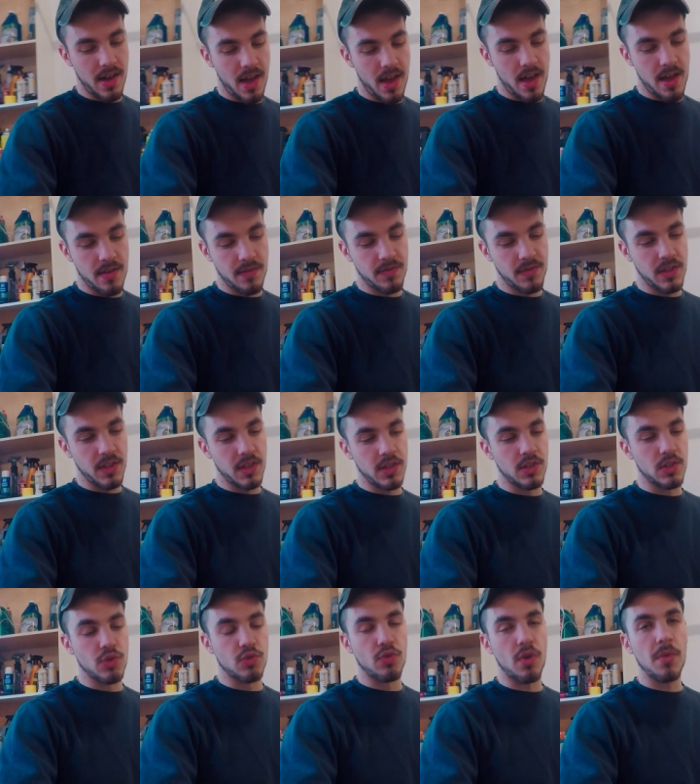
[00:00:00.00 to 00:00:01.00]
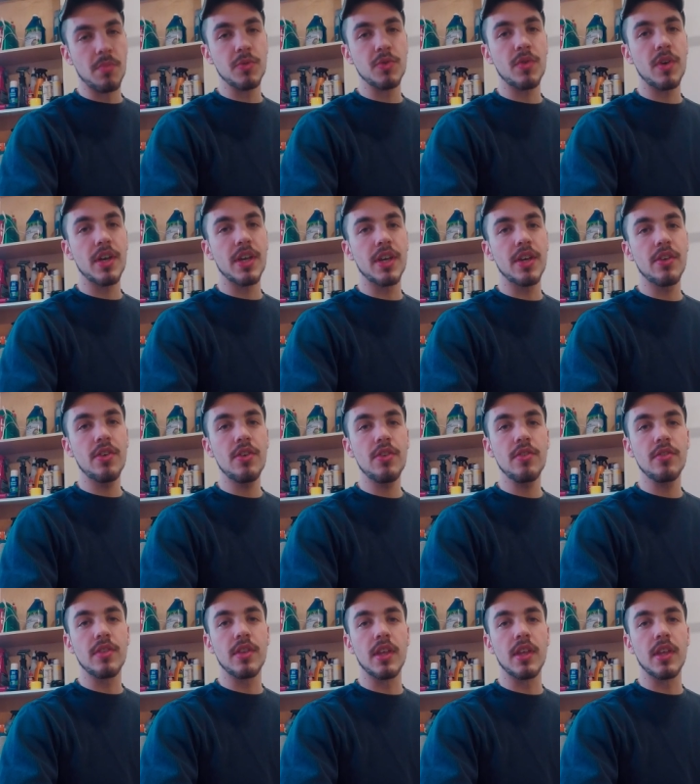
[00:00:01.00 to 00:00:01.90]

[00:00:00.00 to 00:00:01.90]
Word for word: have the drums right here.